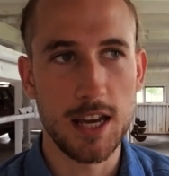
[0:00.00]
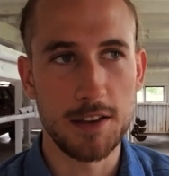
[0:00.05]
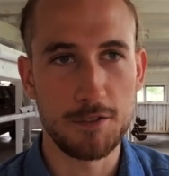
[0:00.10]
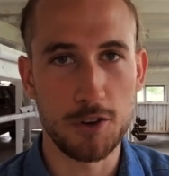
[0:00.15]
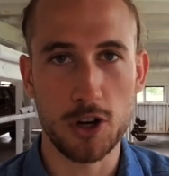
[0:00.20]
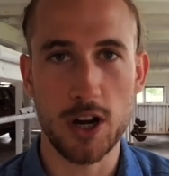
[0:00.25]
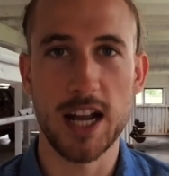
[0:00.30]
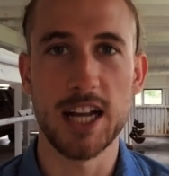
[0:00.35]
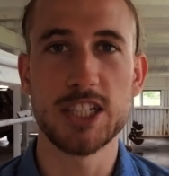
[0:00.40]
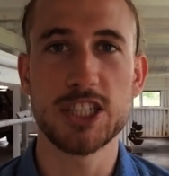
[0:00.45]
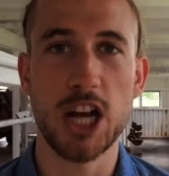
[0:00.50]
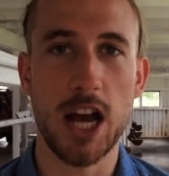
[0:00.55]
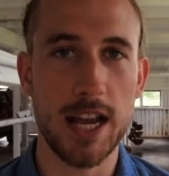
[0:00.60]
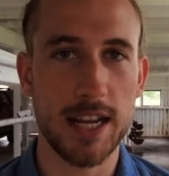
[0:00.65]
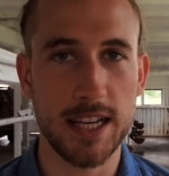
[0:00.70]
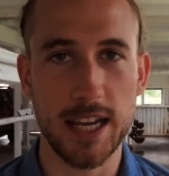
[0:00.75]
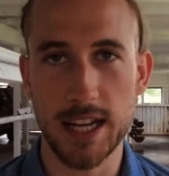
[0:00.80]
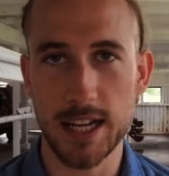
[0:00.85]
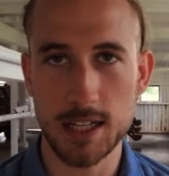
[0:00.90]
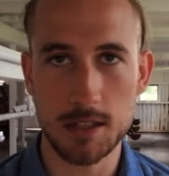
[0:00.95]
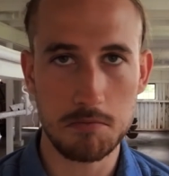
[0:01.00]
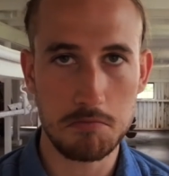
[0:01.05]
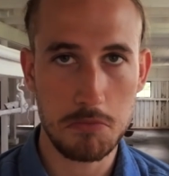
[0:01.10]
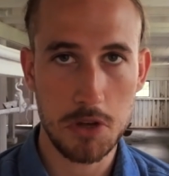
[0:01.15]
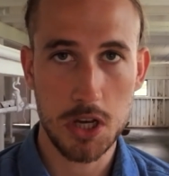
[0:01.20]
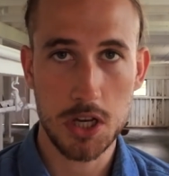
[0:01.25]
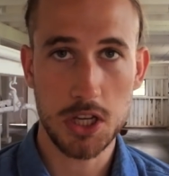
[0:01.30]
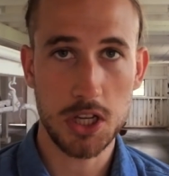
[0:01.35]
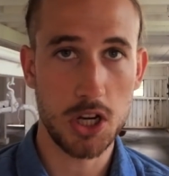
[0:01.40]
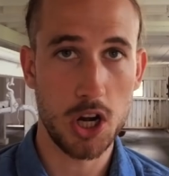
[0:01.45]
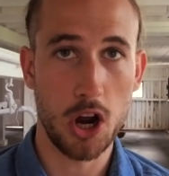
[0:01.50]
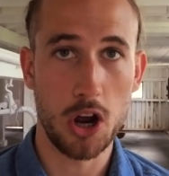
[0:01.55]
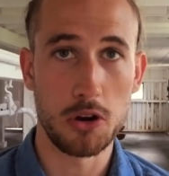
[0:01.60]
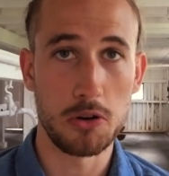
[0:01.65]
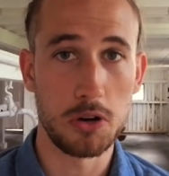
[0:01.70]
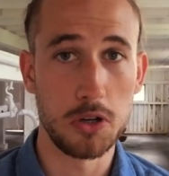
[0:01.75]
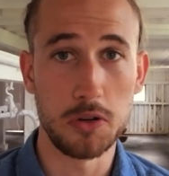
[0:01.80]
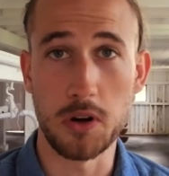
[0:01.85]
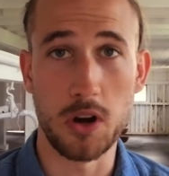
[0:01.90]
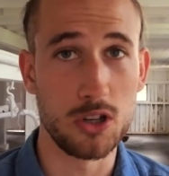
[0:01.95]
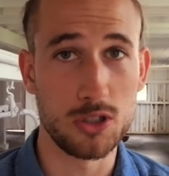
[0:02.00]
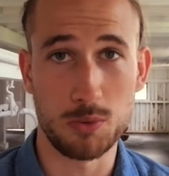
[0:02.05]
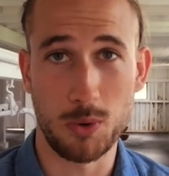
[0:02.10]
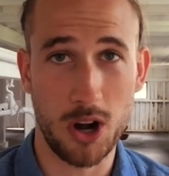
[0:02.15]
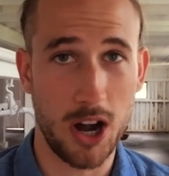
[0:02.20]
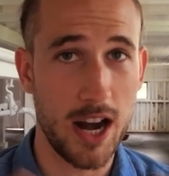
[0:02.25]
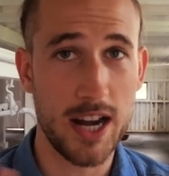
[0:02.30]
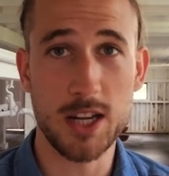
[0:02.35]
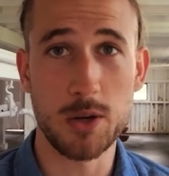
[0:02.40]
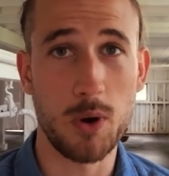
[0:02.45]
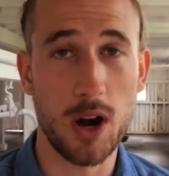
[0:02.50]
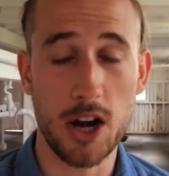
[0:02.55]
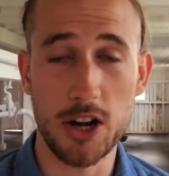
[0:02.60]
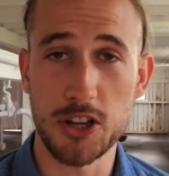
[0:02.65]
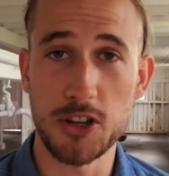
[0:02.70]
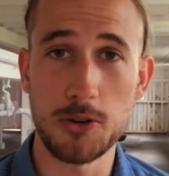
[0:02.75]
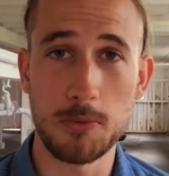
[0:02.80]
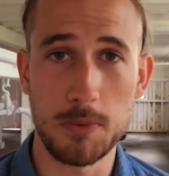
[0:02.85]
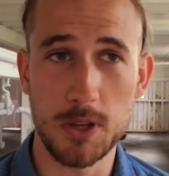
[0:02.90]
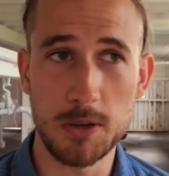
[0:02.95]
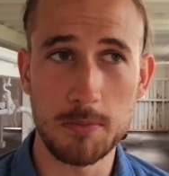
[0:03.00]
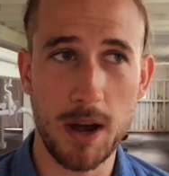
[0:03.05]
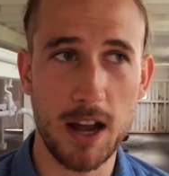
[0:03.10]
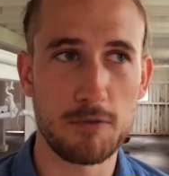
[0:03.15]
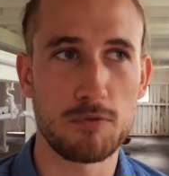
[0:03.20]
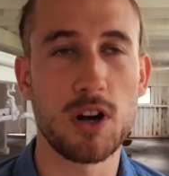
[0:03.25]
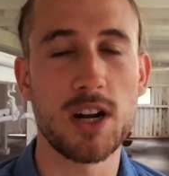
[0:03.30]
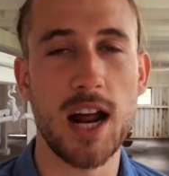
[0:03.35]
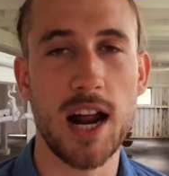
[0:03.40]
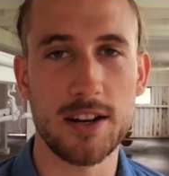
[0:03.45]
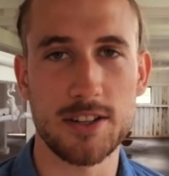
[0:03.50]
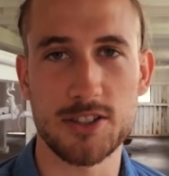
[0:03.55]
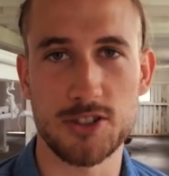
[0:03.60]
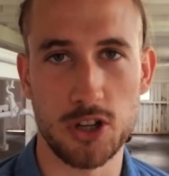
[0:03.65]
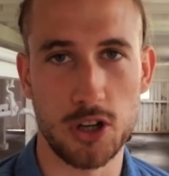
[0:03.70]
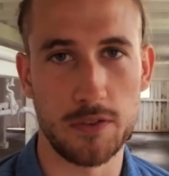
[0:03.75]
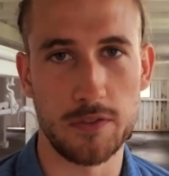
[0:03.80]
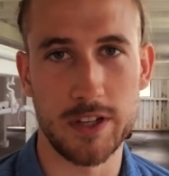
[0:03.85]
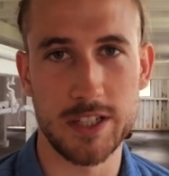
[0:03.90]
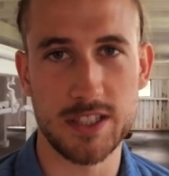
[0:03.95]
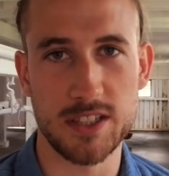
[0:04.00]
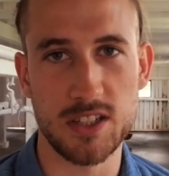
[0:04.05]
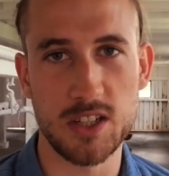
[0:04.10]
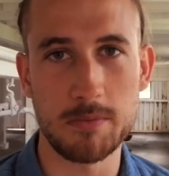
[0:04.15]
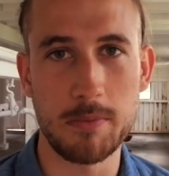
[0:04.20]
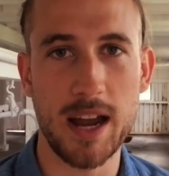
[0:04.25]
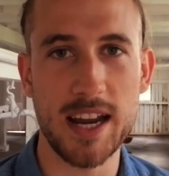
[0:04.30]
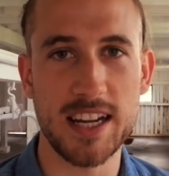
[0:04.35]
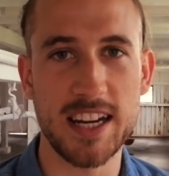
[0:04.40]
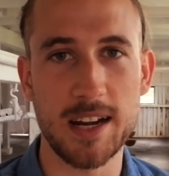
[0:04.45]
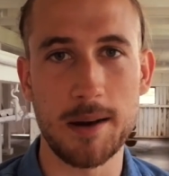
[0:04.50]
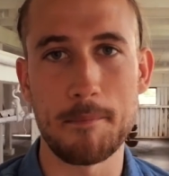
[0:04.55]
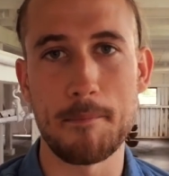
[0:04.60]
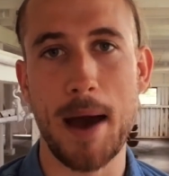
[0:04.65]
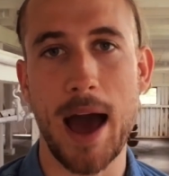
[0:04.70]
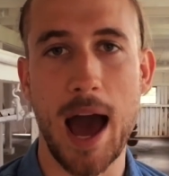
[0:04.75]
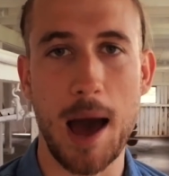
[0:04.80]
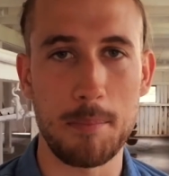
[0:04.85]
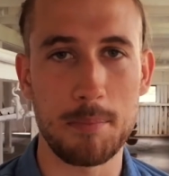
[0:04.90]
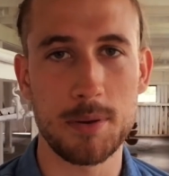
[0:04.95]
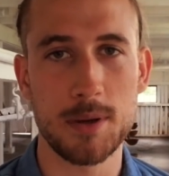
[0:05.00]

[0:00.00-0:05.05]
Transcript: if you're hitchhiking, you know, who knows where, anywhere, you might run out of service and you might need a map.